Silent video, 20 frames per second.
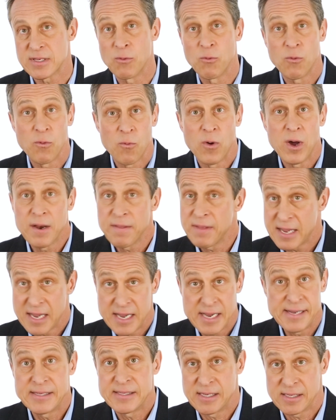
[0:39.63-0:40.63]
And one of the
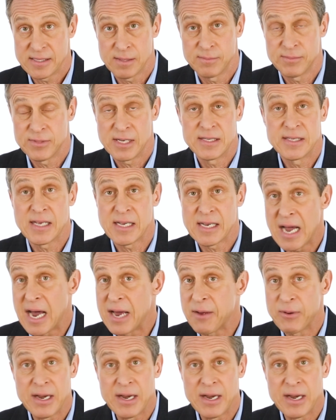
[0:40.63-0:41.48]
key systems is the gut.